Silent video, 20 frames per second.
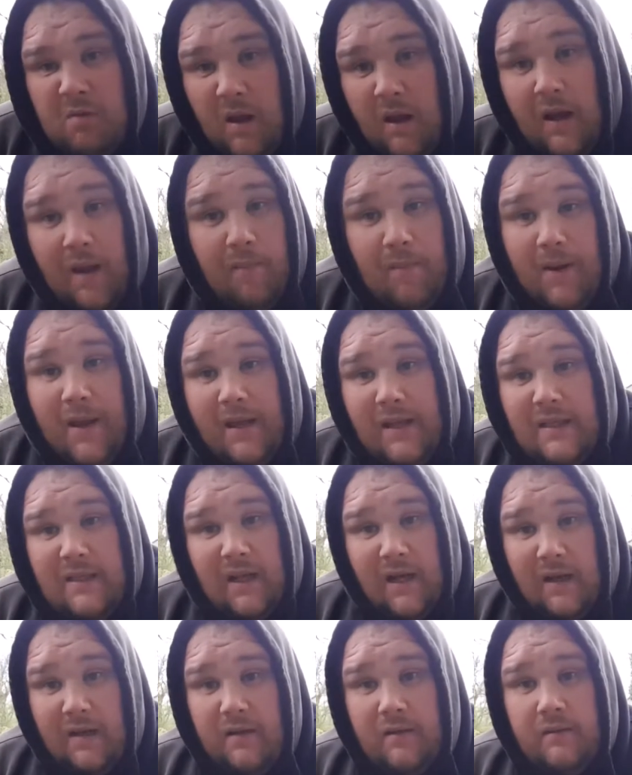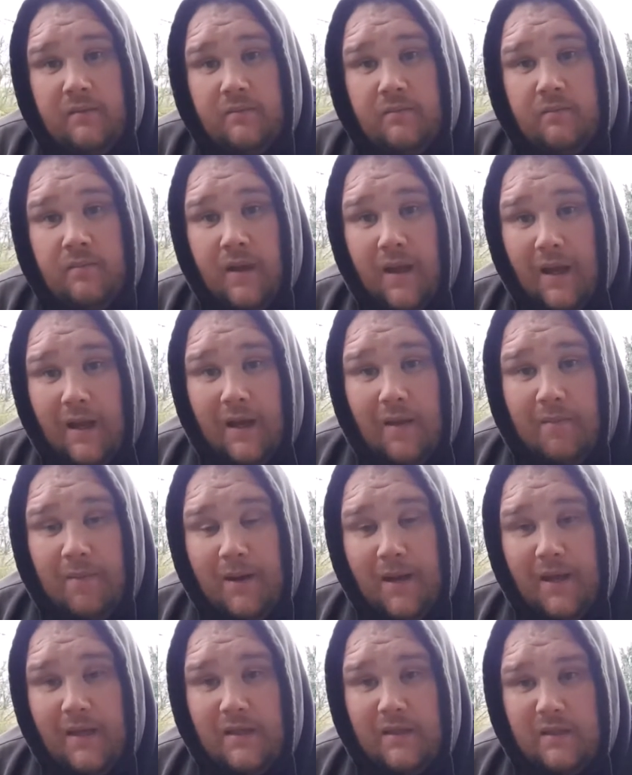eliminates that. It
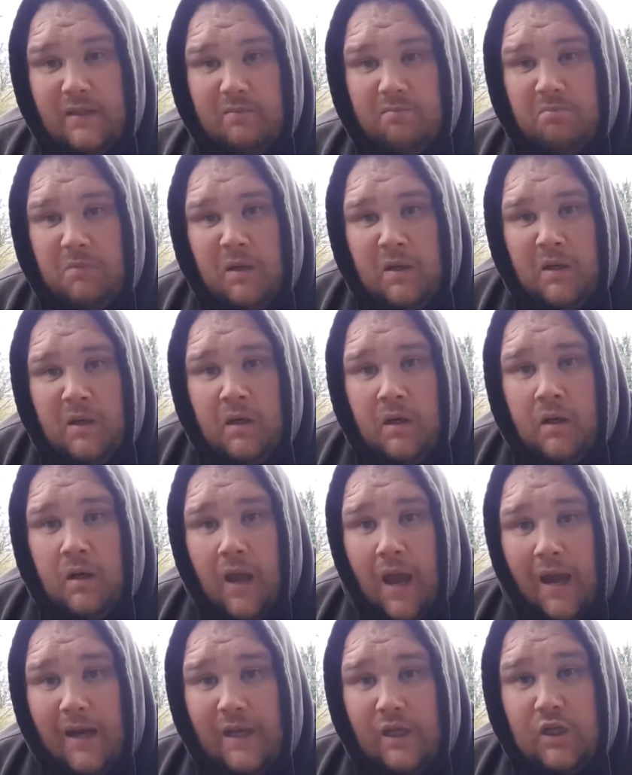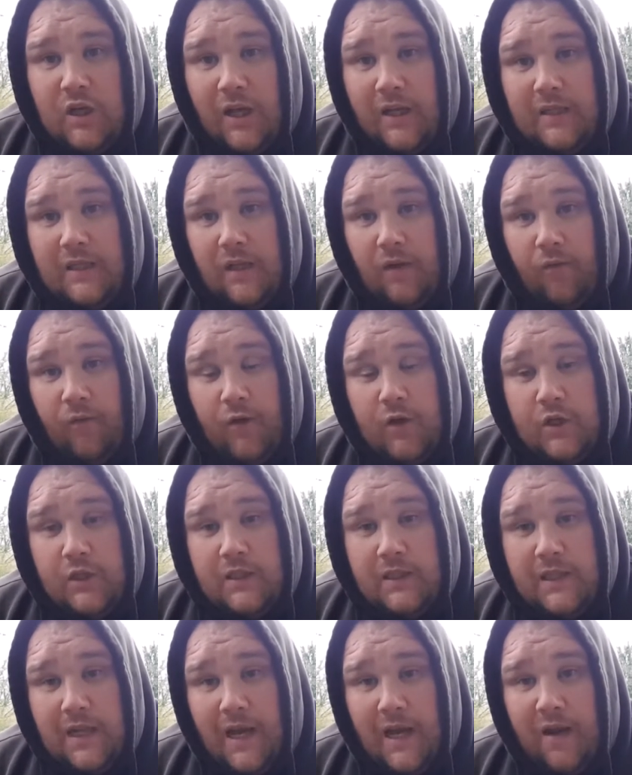eliminates any chance that the fish
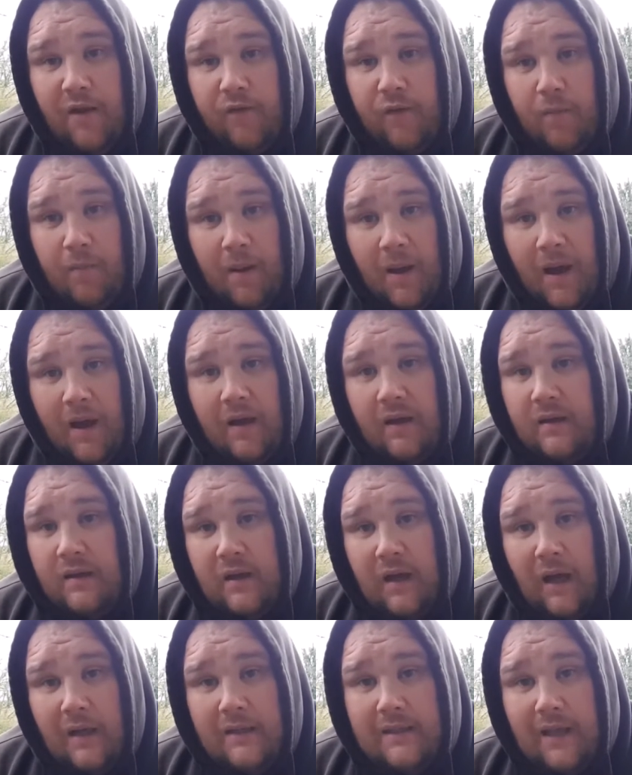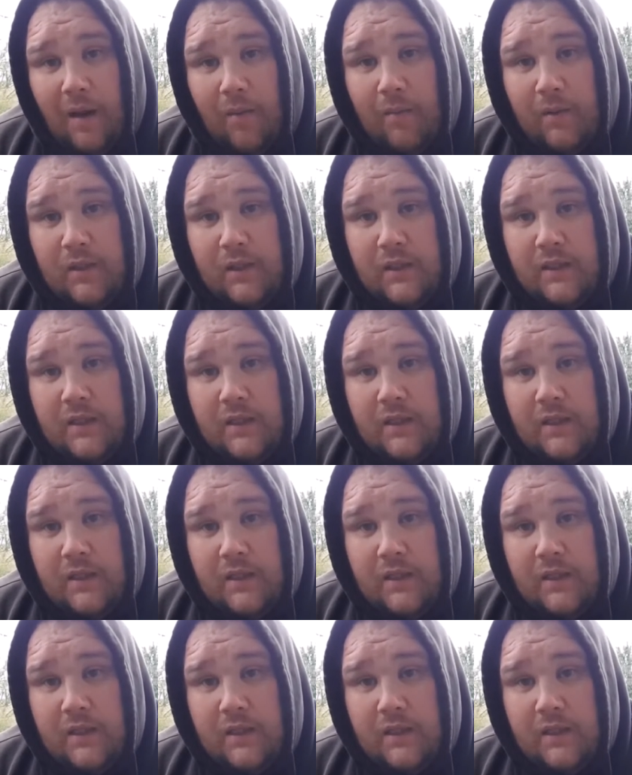can slide off the mat and damage